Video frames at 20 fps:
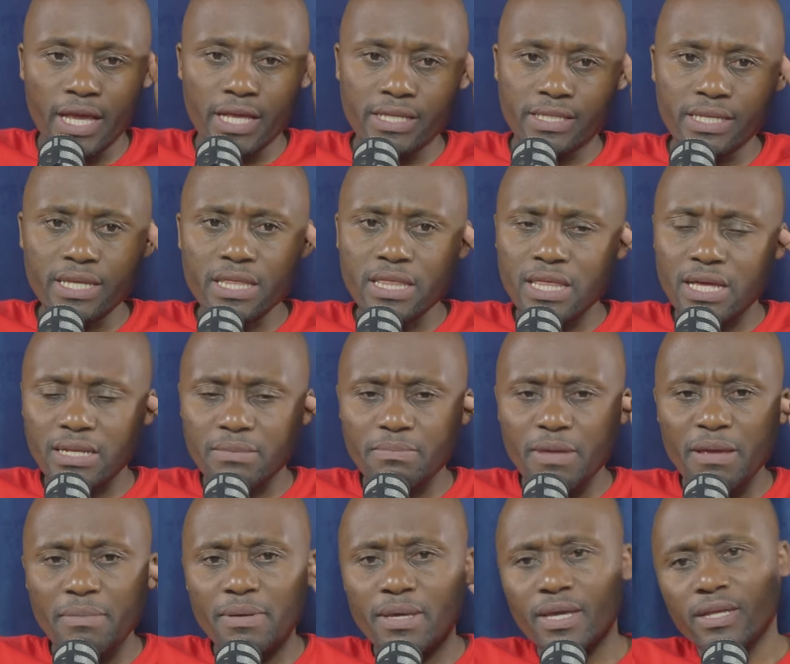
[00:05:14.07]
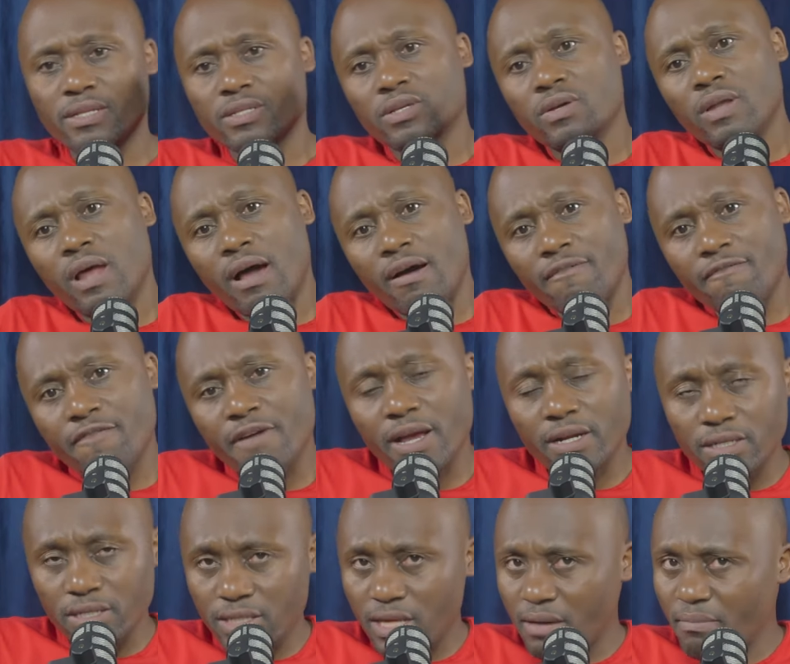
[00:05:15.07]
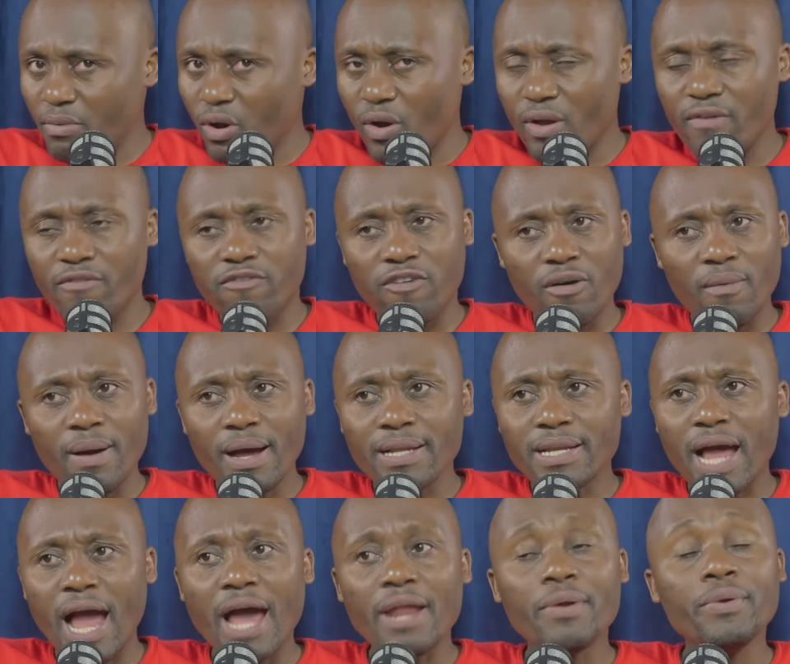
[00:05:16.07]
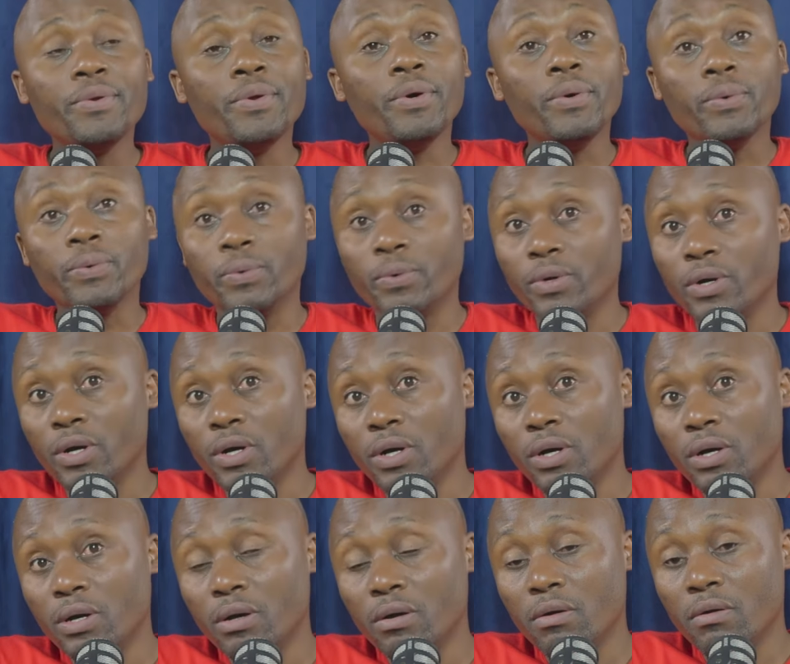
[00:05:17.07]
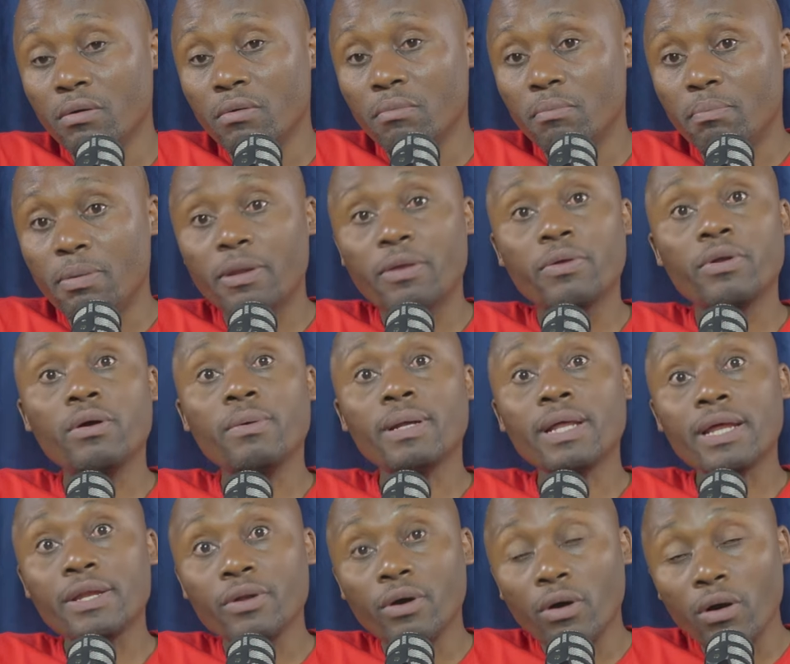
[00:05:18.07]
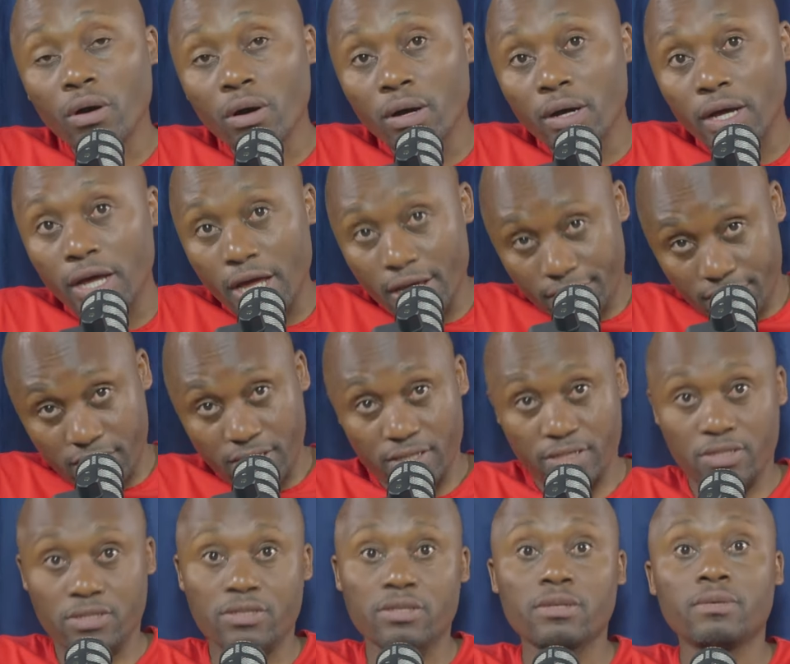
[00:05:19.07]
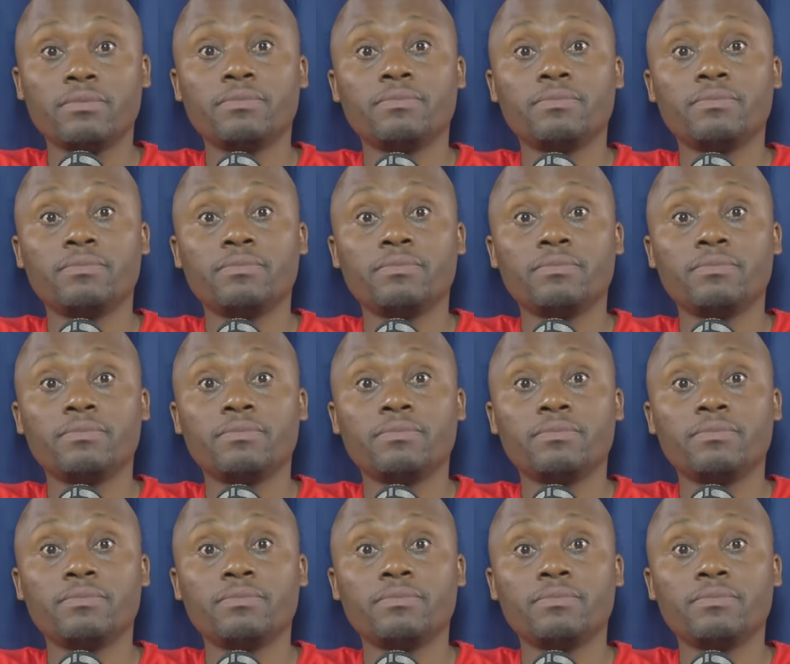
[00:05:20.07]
Is it that maybe it's going to affect them going forward? I don't know. But you know what I know? It's this.